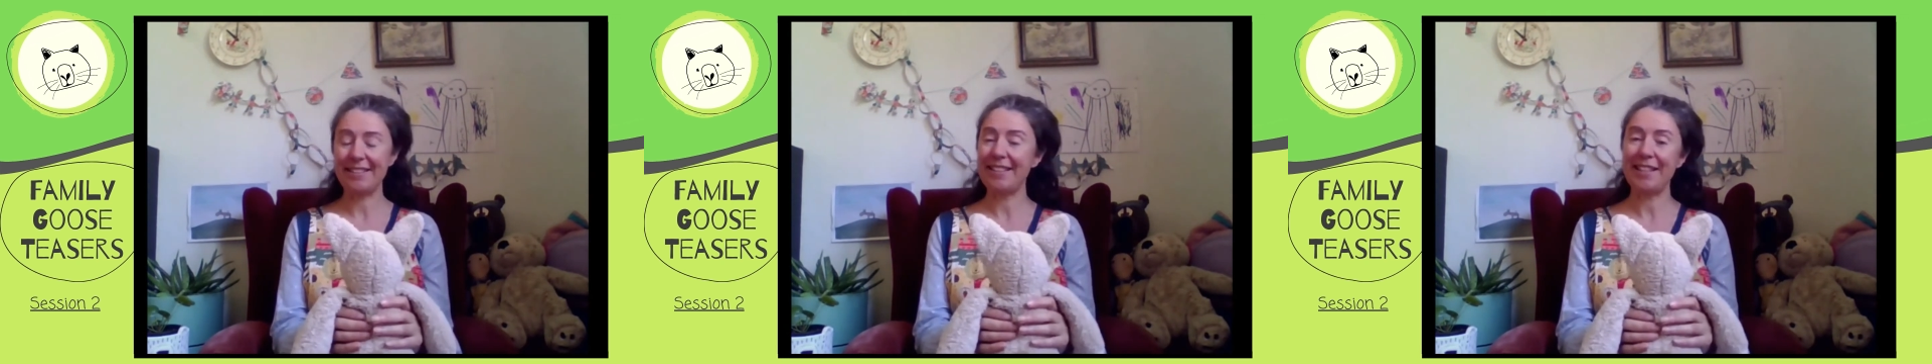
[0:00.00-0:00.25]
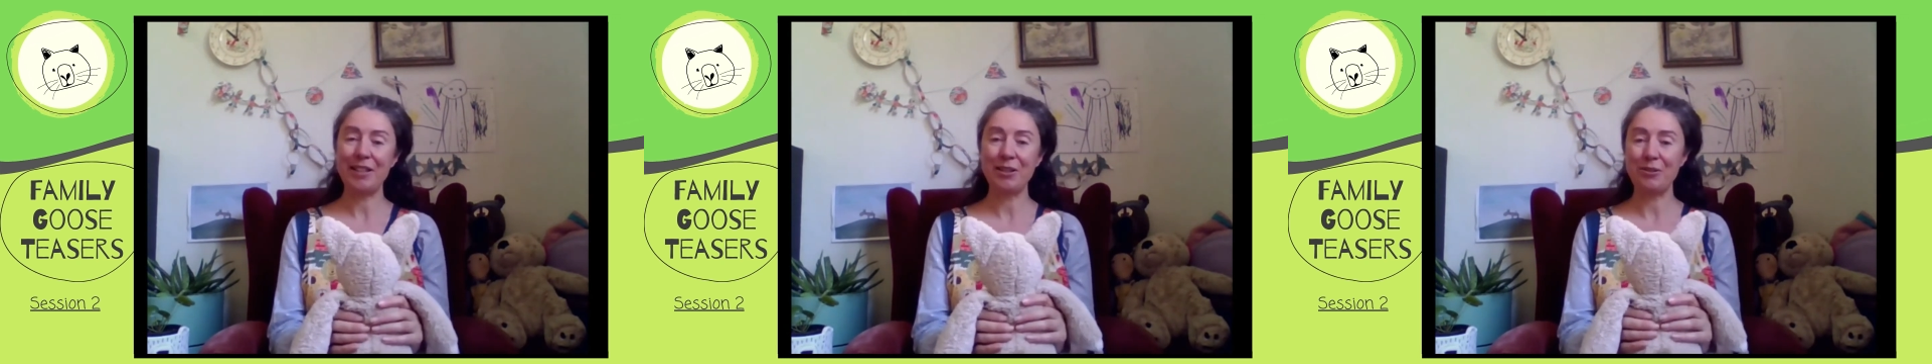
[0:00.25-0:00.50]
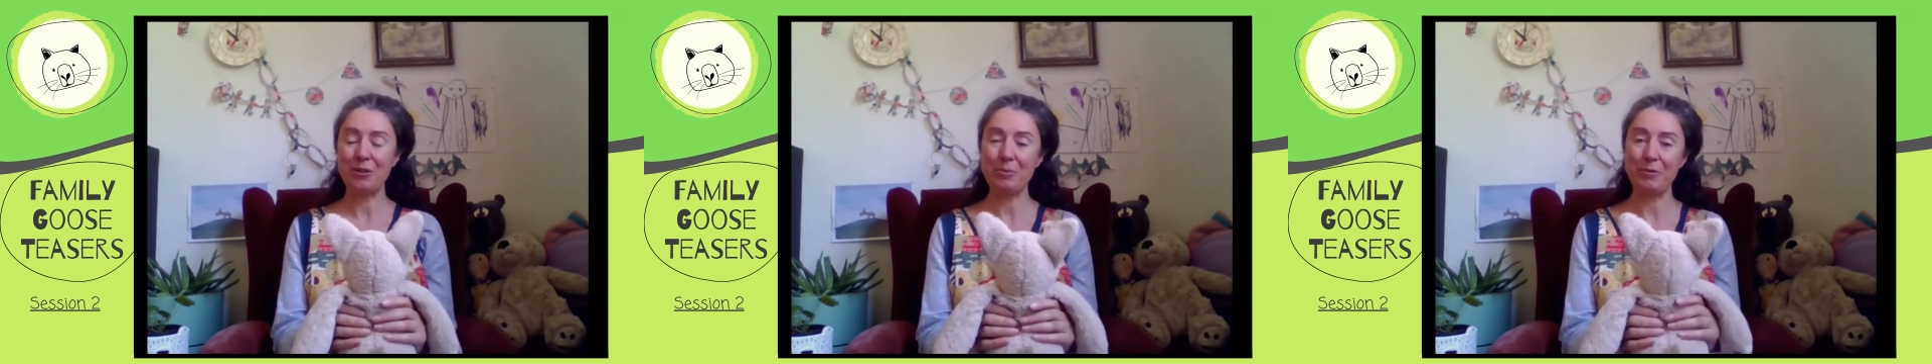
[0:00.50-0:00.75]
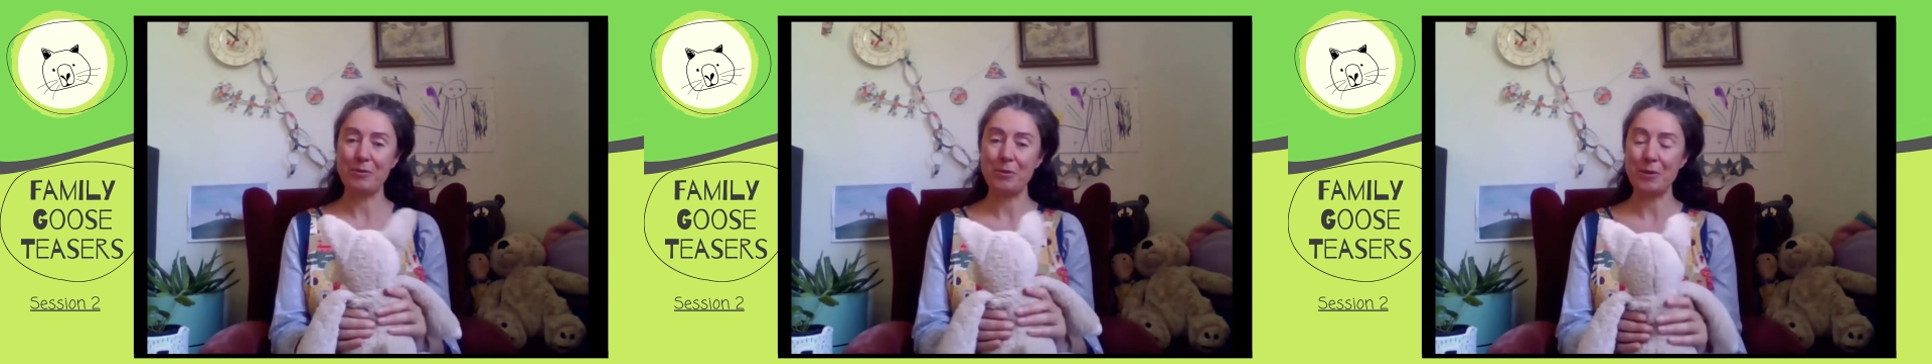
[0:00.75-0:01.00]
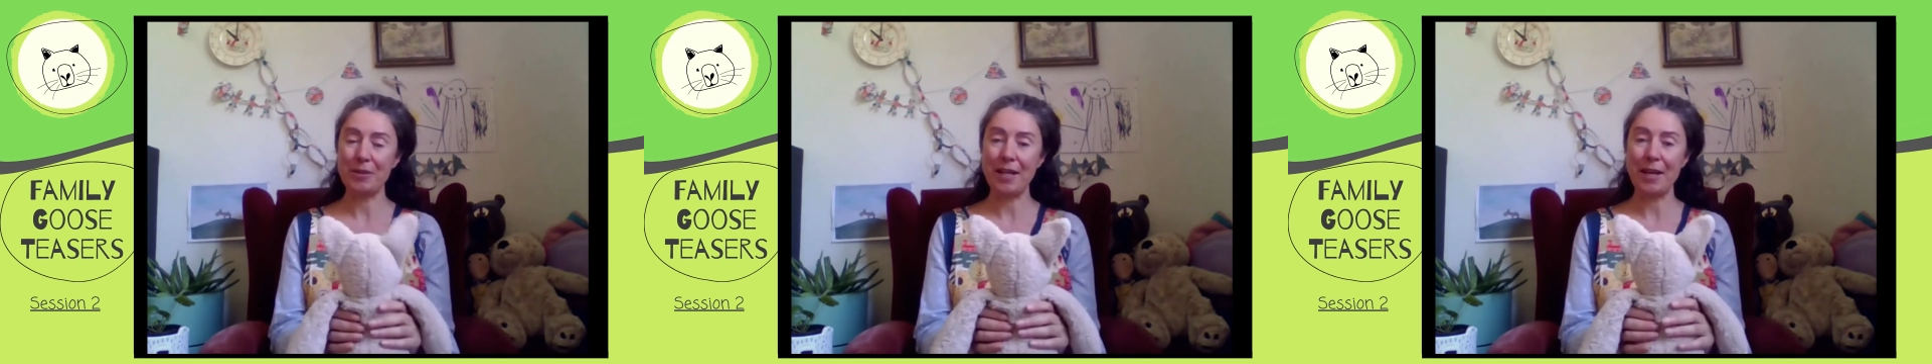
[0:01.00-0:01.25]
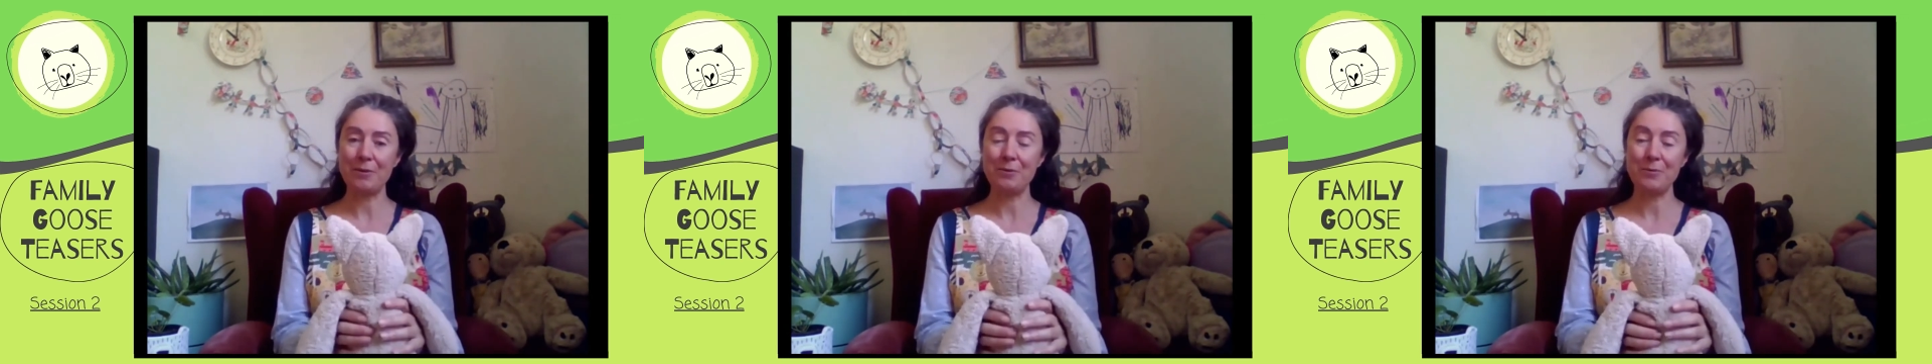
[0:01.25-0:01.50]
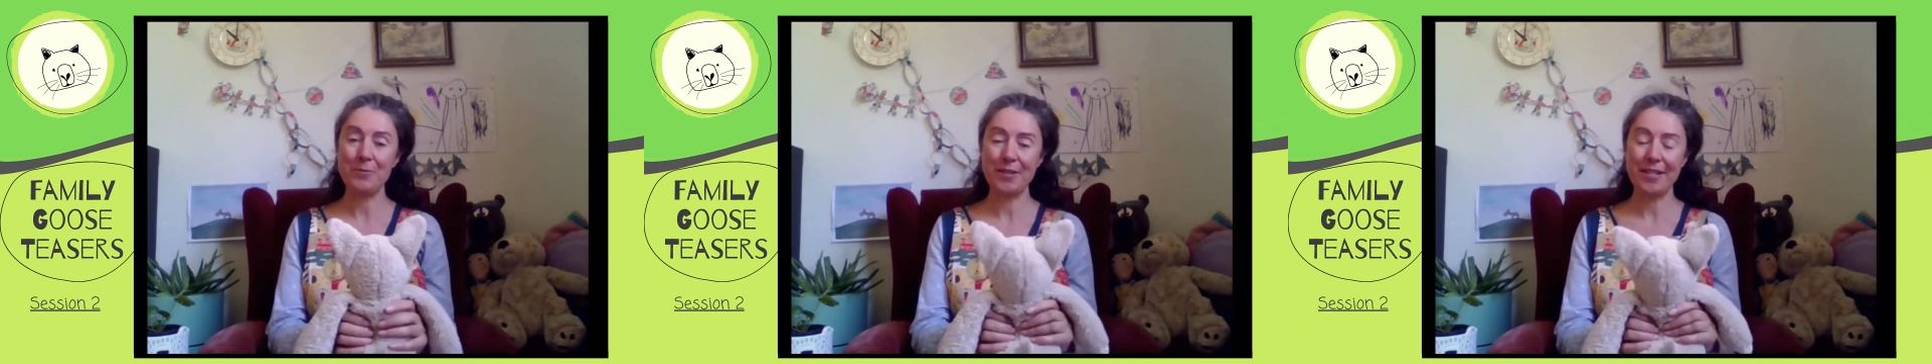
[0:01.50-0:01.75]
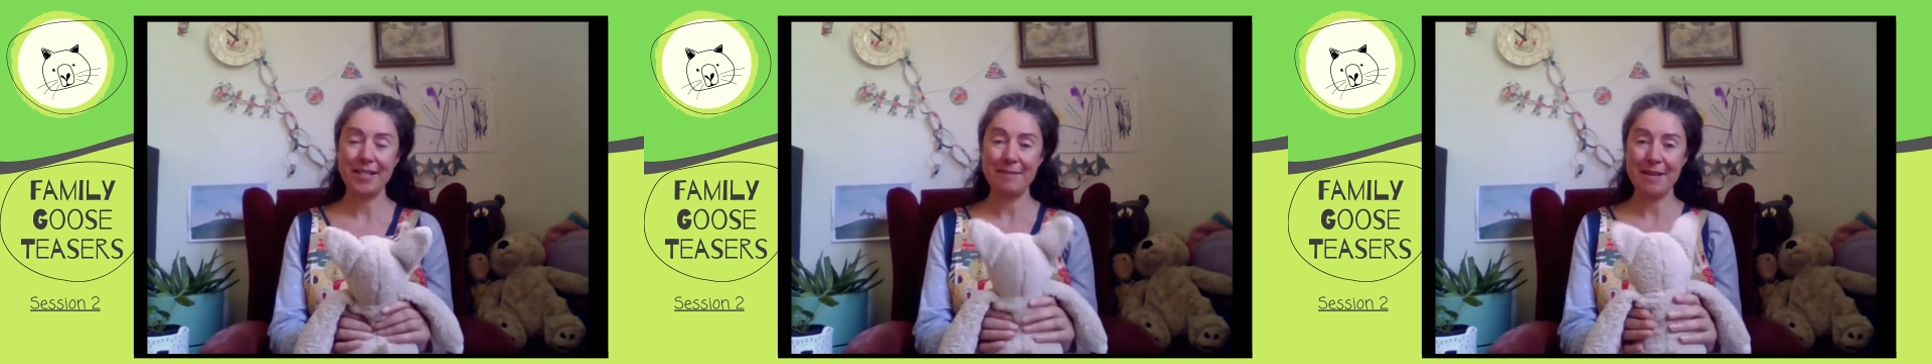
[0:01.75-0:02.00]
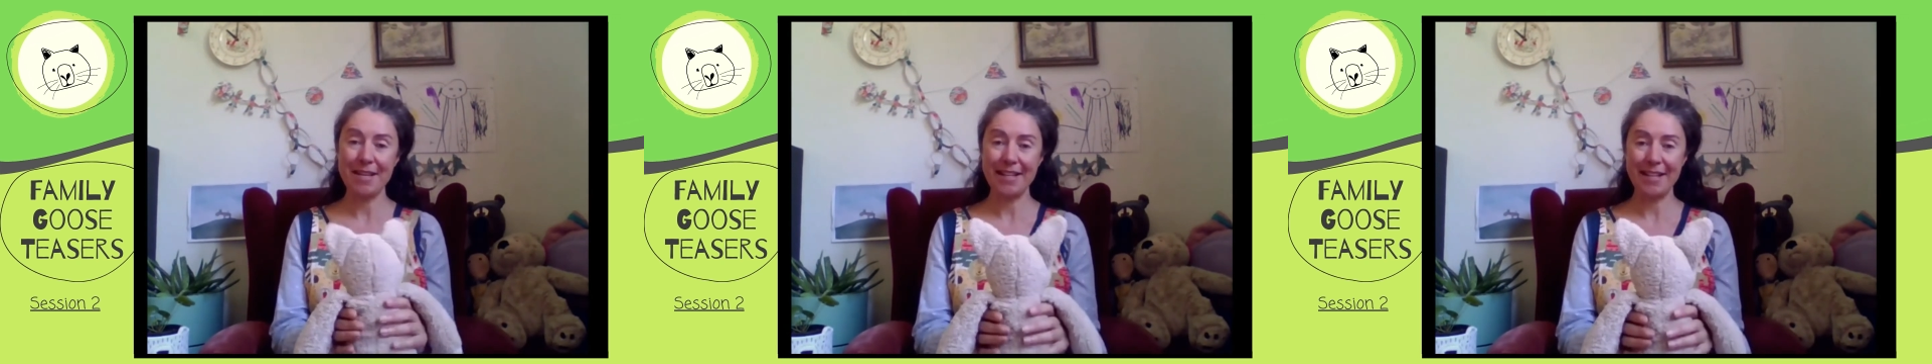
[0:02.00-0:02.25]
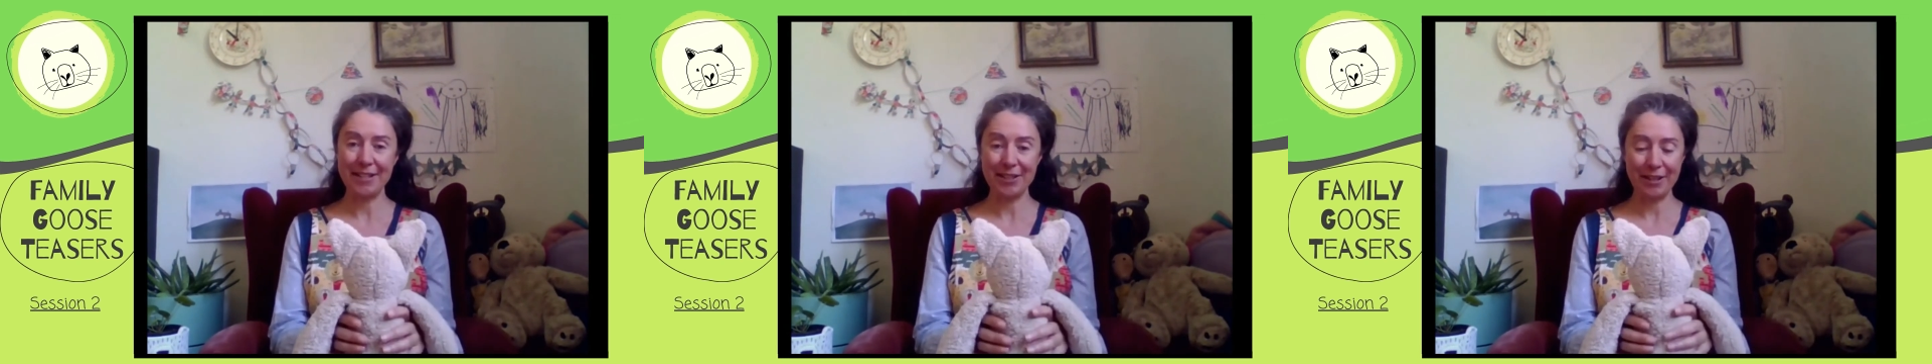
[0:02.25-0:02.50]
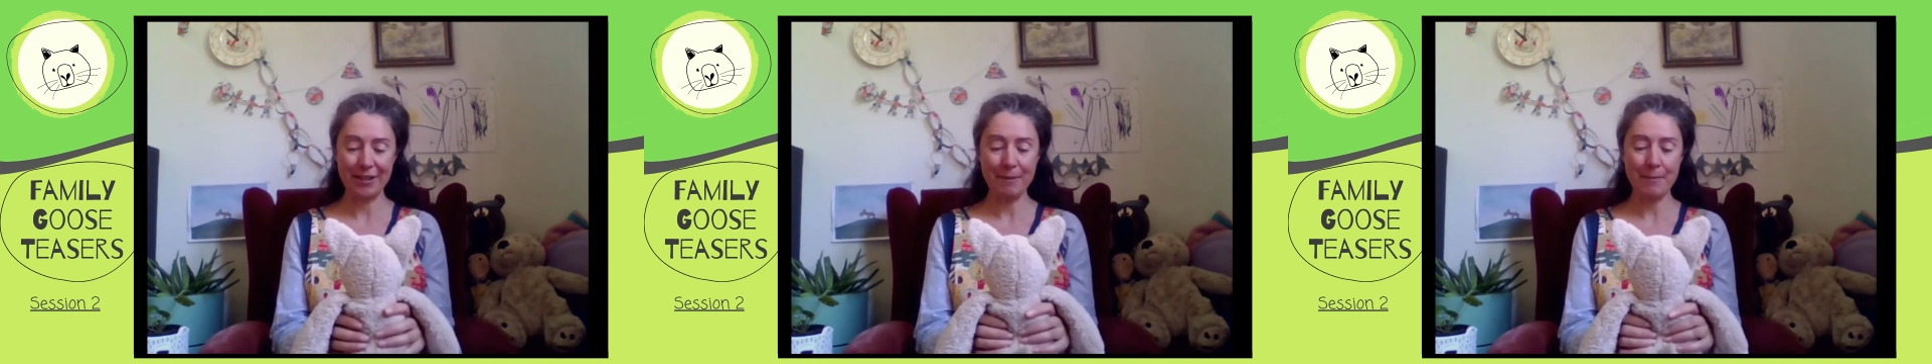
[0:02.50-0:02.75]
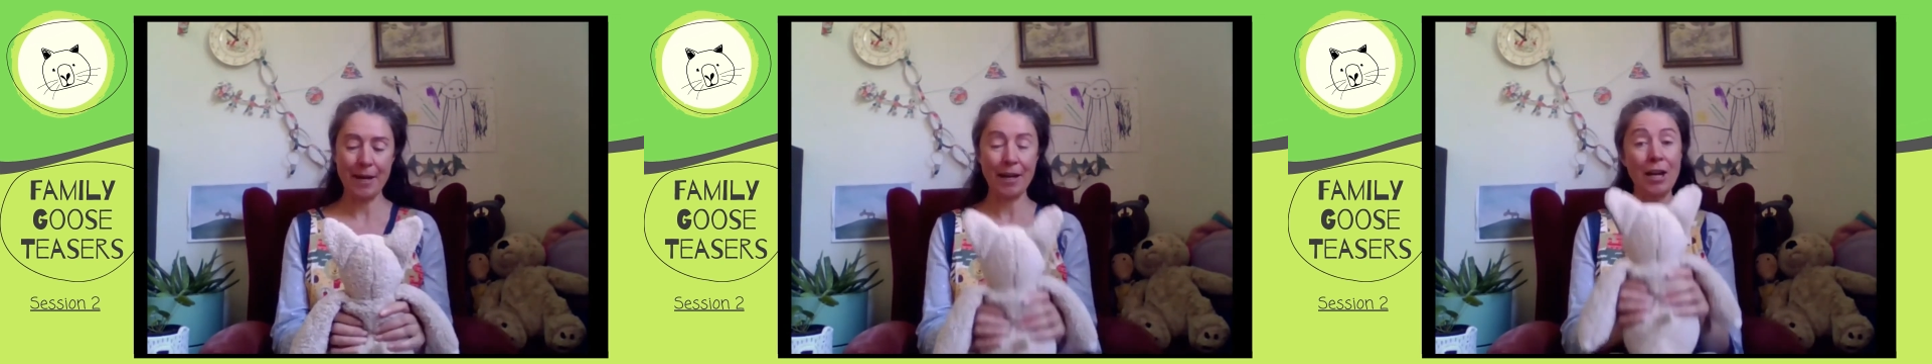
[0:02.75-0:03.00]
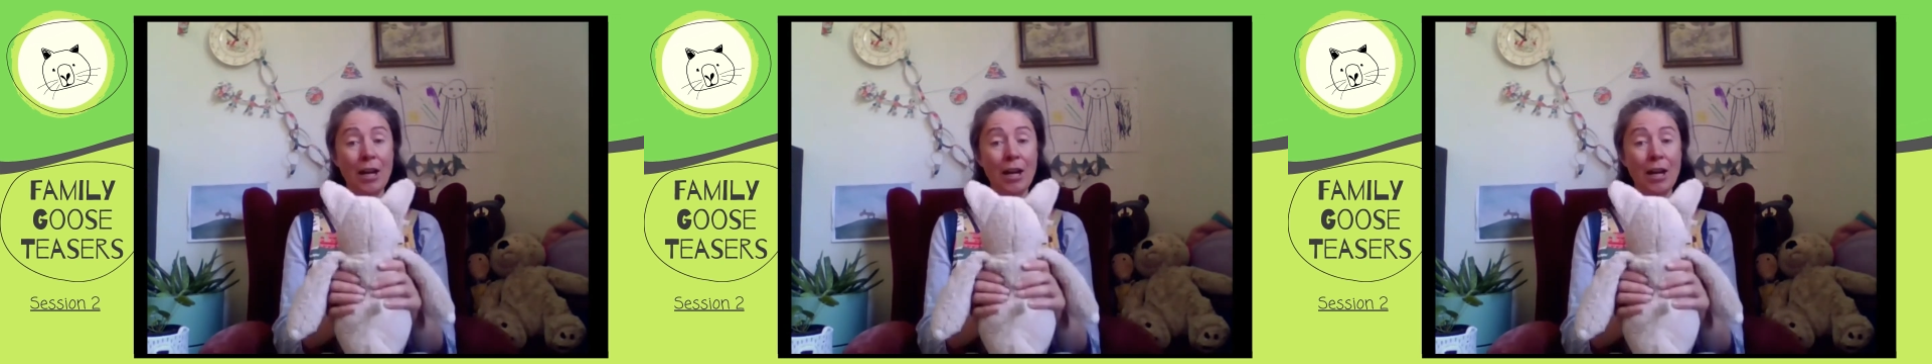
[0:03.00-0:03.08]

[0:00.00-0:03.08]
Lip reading: In the group, of course, they all sticky beak at each other, but